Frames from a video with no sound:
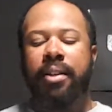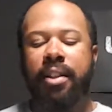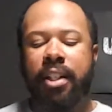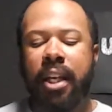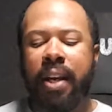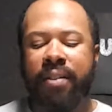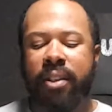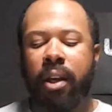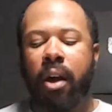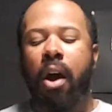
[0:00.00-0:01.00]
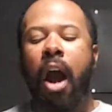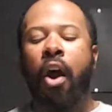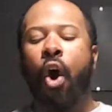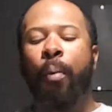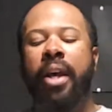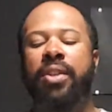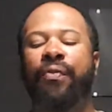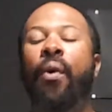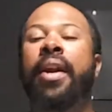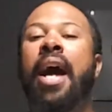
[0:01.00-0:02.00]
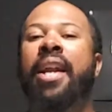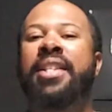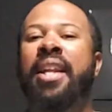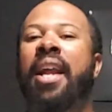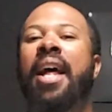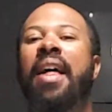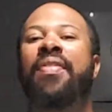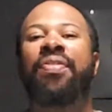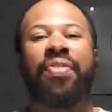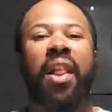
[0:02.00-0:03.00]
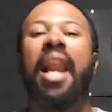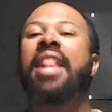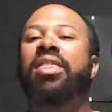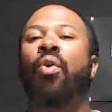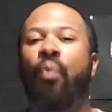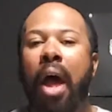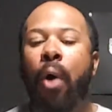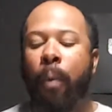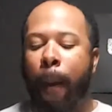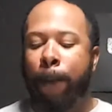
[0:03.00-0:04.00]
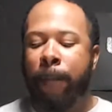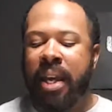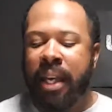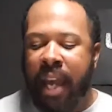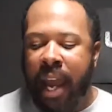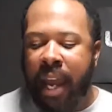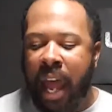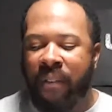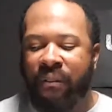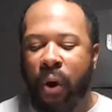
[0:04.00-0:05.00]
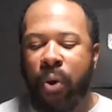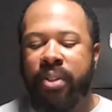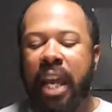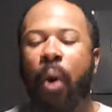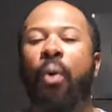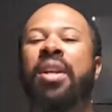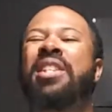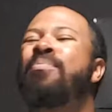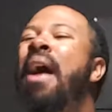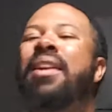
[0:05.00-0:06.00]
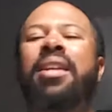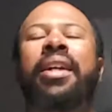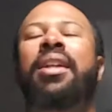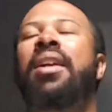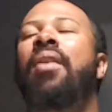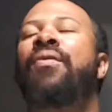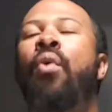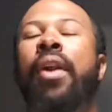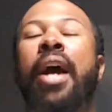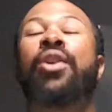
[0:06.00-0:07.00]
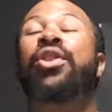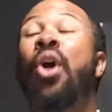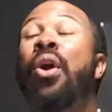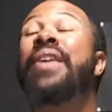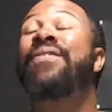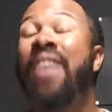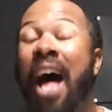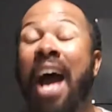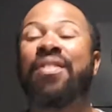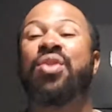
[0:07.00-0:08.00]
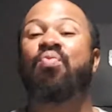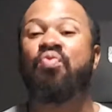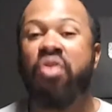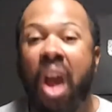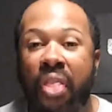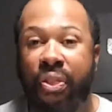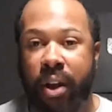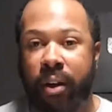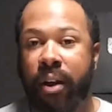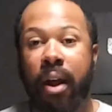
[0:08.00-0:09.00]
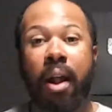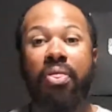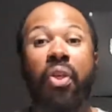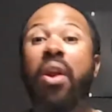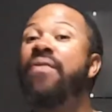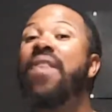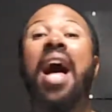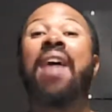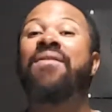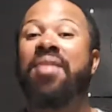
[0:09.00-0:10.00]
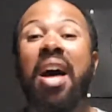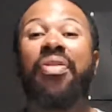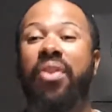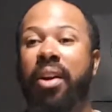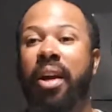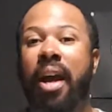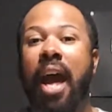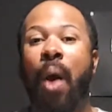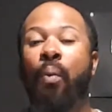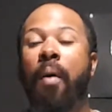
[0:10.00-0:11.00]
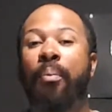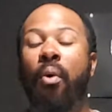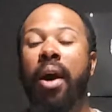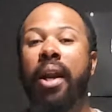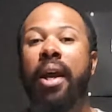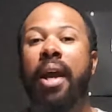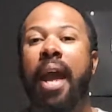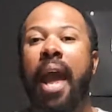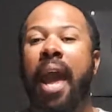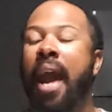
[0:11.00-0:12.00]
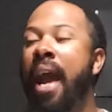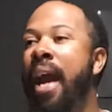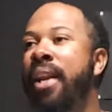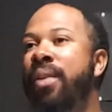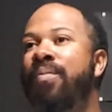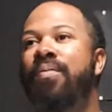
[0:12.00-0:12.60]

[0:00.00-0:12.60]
Chiefs at home against the 49ers, and let the rout begin. At first, they were dismantling the 49ers 35-0. 35-0 at one point. And